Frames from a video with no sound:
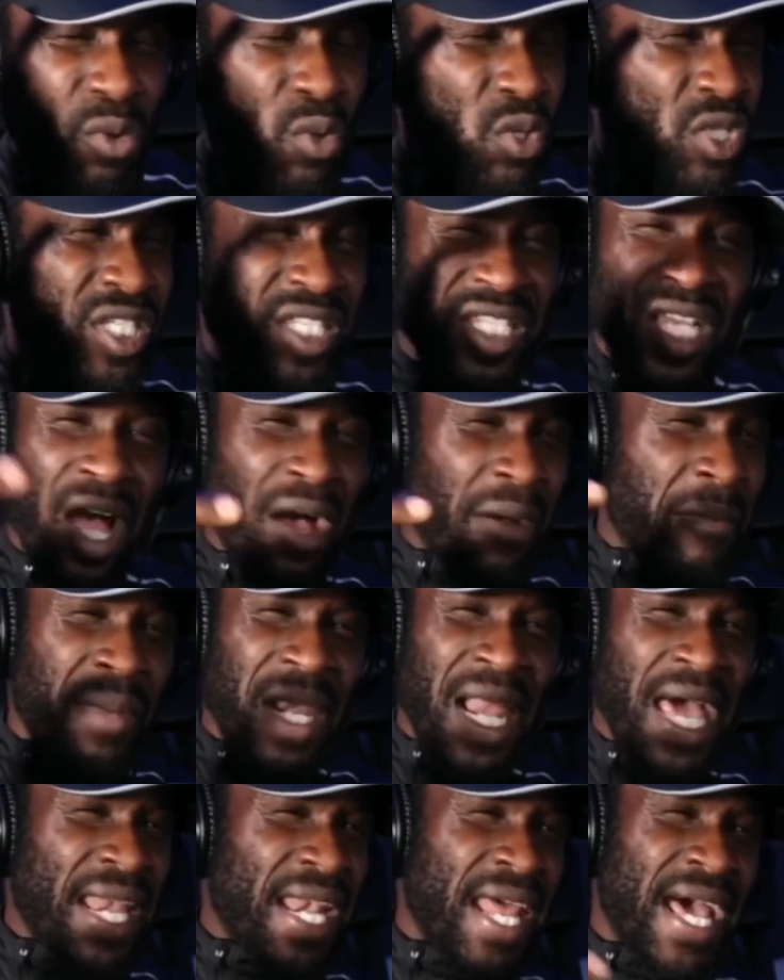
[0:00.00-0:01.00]
or something
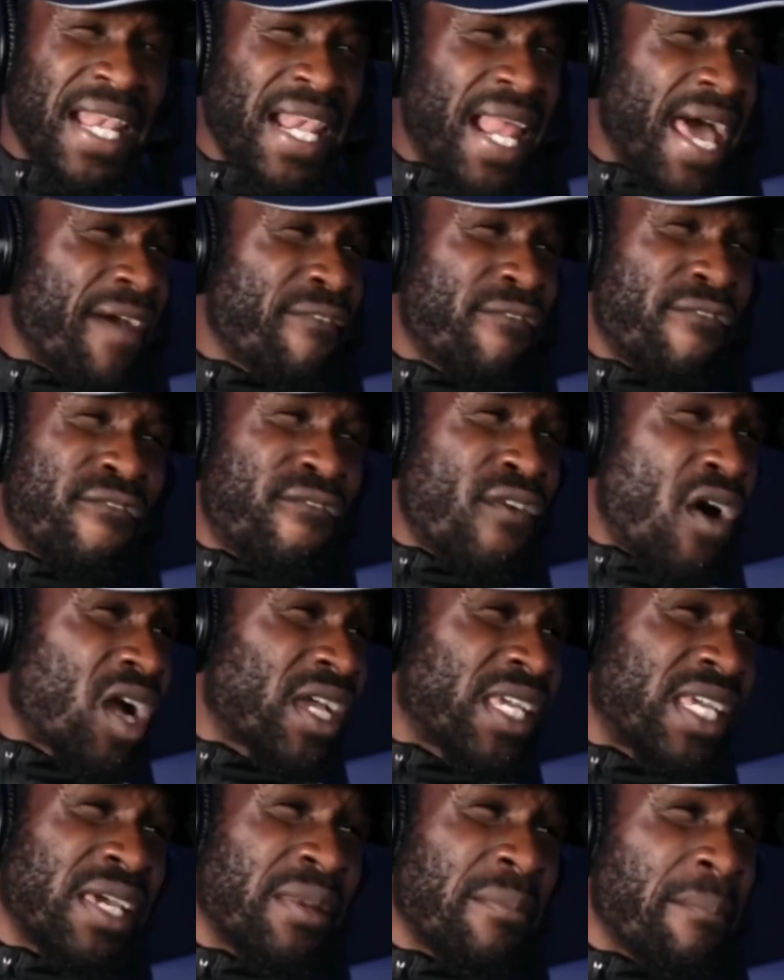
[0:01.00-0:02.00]
like that, like
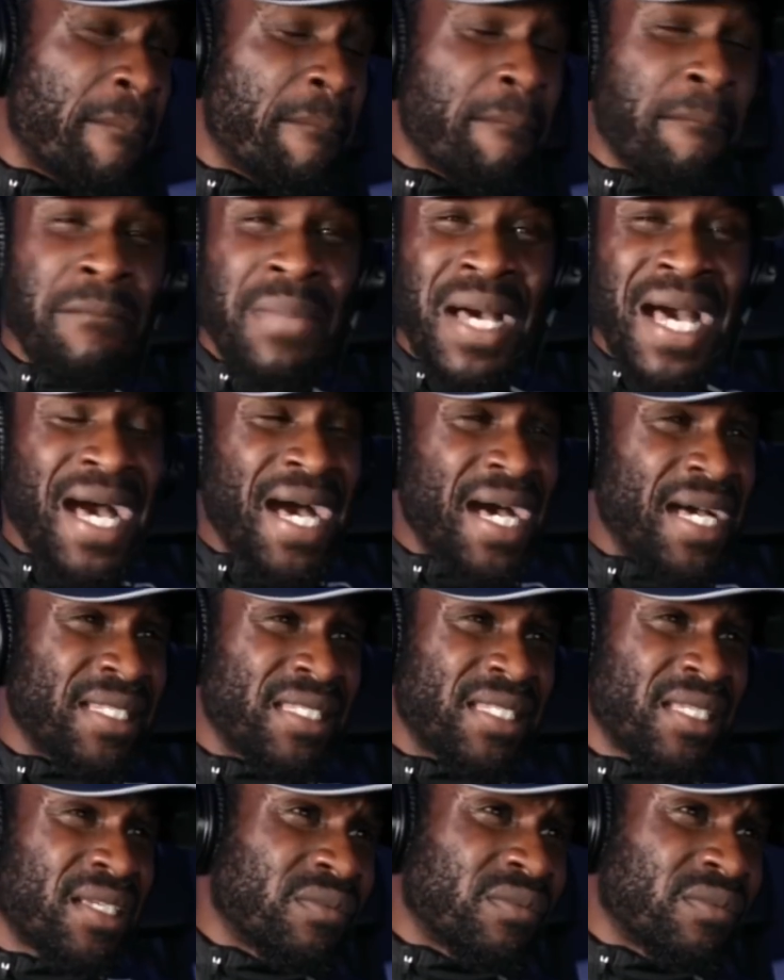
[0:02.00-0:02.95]
fucking mad.